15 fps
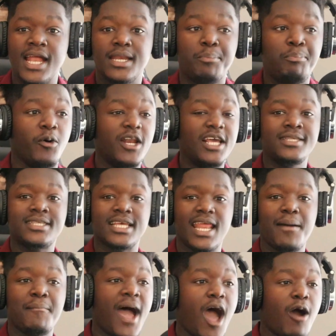The police and
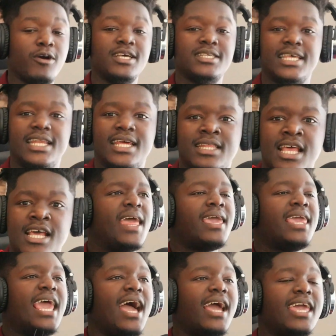them are always in it. They
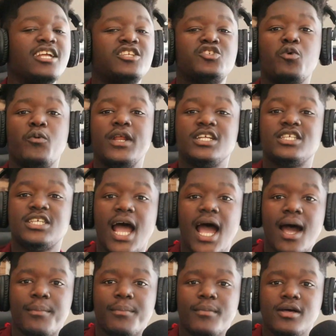can't get you with a
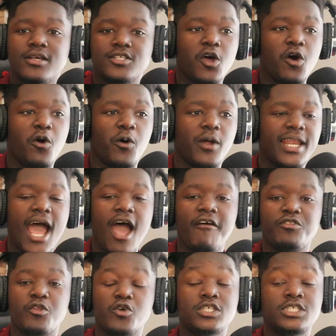job. So they
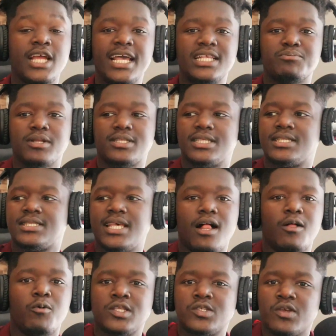have no choice but to
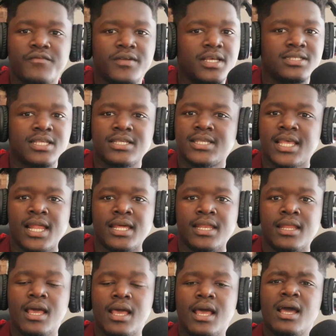sell whatsoever it is to sell it.